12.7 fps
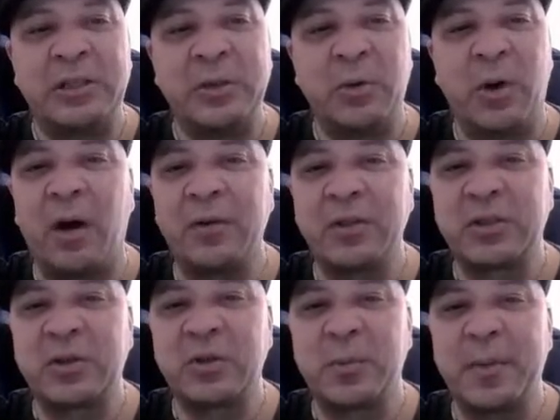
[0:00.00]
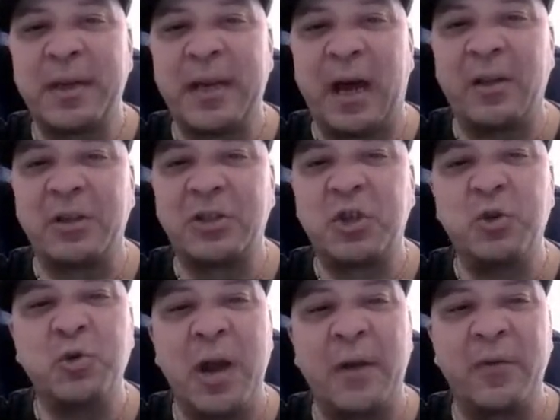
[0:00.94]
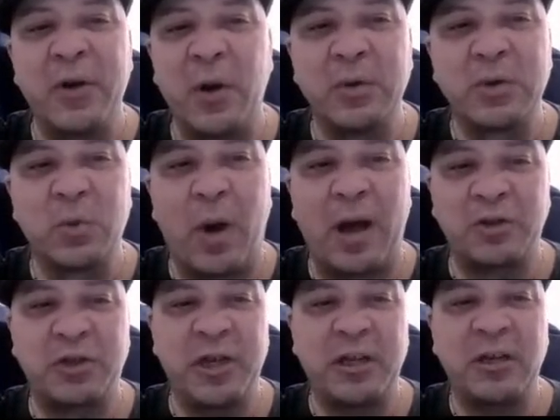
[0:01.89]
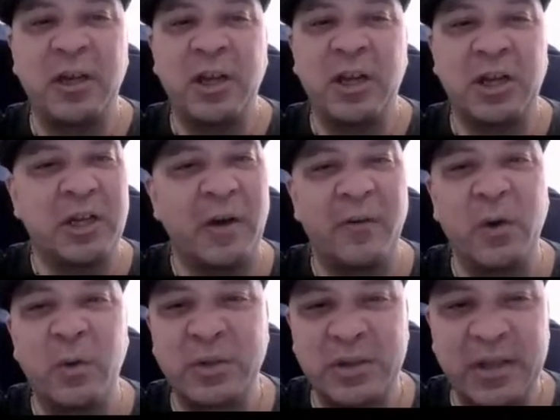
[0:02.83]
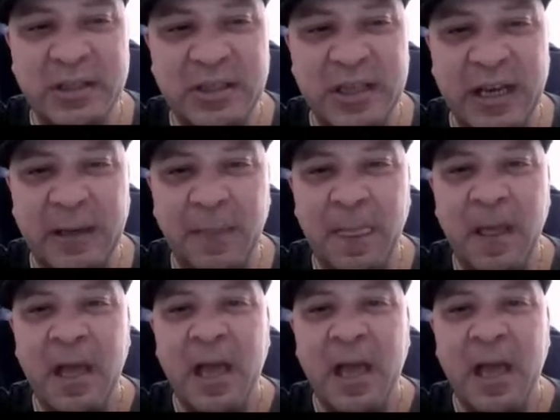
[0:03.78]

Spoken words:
to all your social media outlets. You never know who's watching, you never know who's listening,